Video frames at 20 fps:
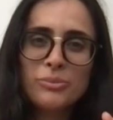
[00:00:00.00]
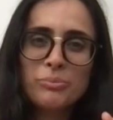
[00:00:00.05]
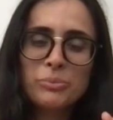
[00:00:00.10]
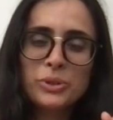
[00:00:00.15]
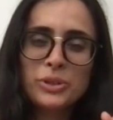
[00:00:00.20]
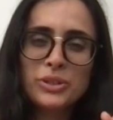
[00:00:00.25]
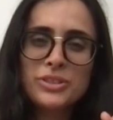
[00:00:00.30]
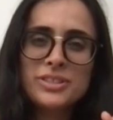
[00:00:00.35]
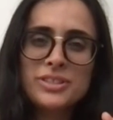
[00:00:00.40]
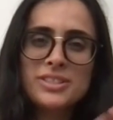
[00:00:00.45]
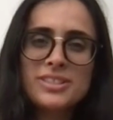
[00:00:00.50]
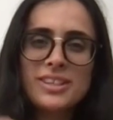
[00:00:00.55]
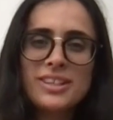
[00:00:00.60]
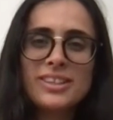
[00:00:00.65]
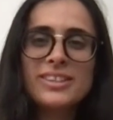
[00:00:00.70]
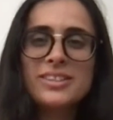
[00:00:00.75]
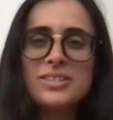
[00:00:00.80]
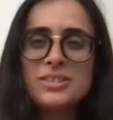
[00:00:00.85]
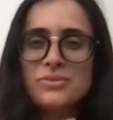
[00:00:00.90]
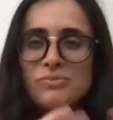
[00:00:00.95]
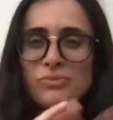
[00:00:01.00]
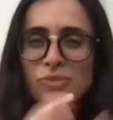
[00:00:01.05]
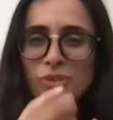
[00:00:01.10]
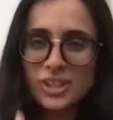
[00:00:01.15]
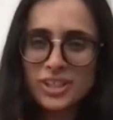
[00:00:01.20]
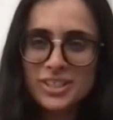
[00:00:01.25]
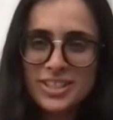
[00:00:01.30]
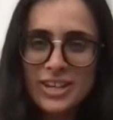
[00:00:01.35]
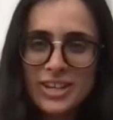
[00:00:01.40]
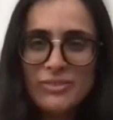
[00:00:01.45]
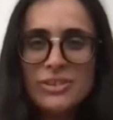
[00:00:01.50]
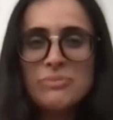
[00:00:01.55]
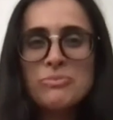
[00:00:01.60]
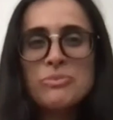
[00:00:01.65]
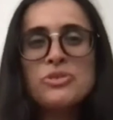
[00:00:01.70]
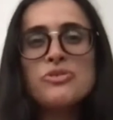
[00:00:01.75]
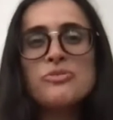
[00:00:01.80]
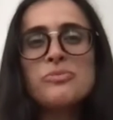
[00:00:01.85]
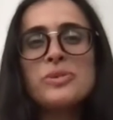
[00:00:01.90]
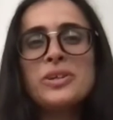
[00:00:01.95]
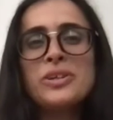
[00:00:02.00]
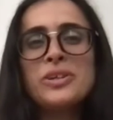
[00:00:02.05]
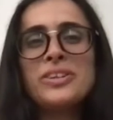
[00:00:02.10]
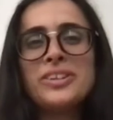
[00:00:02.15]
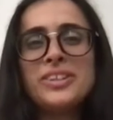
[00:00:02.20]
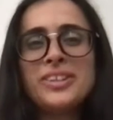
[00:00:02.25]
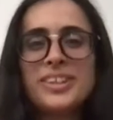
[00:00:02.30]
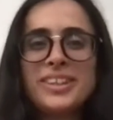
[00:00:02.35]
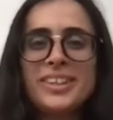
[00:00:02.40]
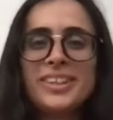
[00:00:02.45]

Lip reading: because it's this involuntary movement,